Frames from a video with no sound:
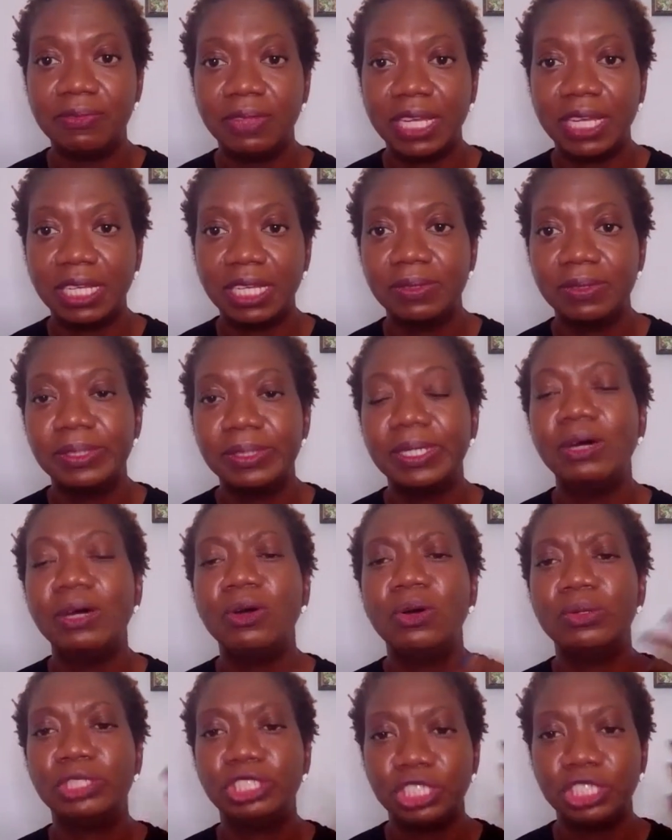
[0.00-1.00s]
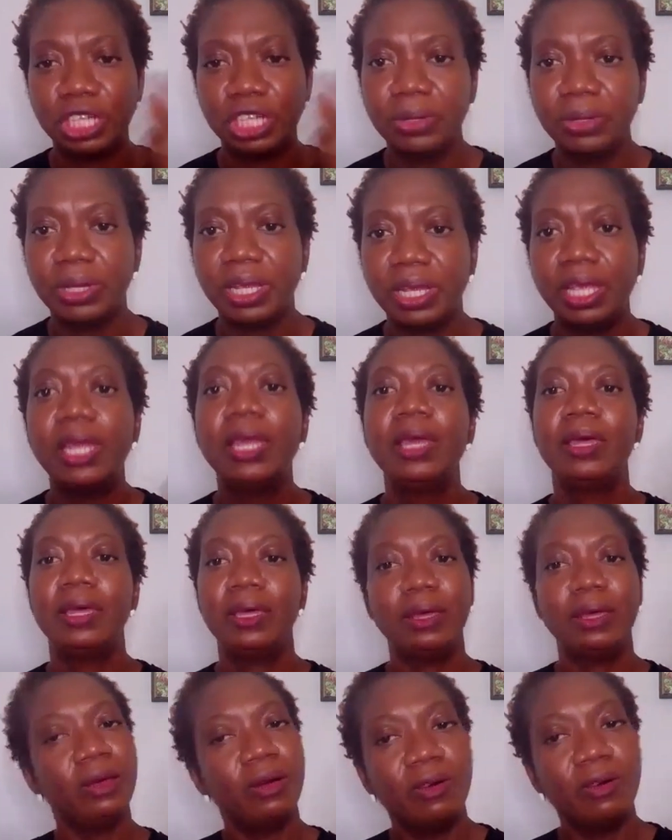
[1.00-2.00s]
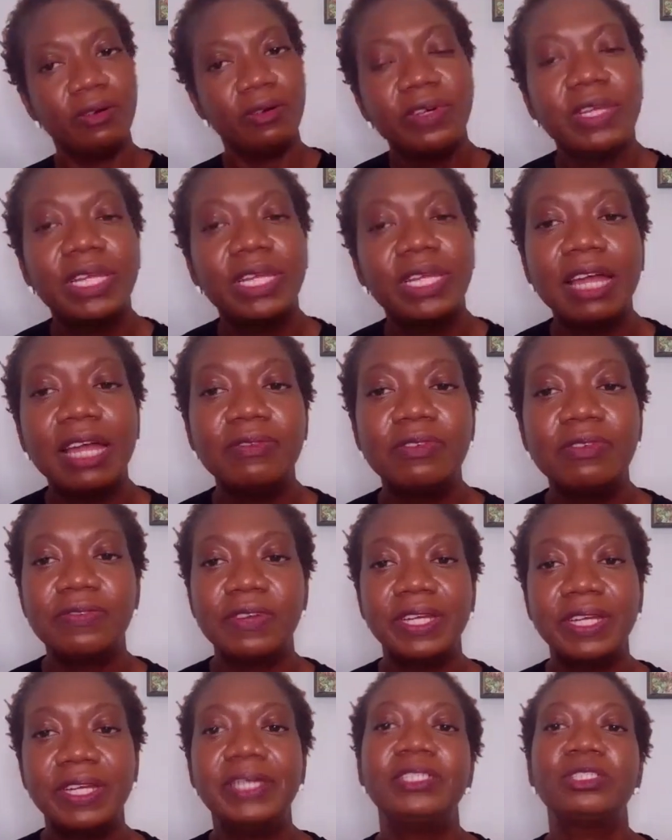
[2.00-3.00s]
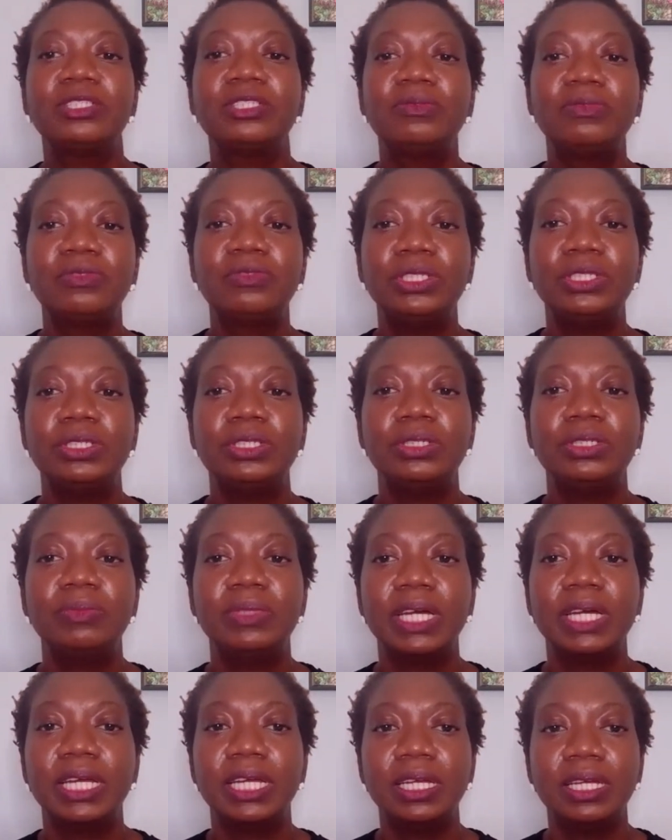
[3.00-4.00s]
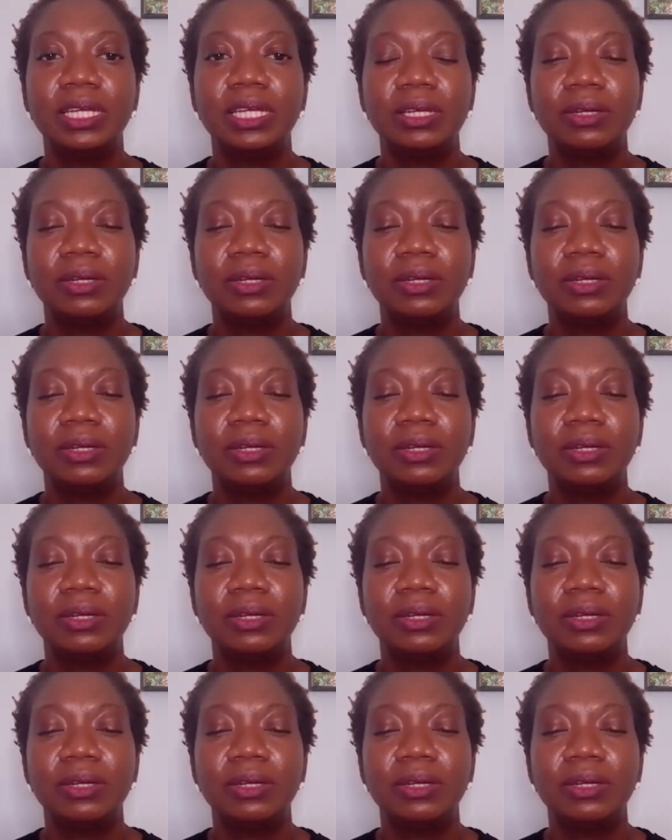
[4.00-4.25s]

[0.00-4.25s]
like, if you're, Sherry of A Life of Financial Freedom, like,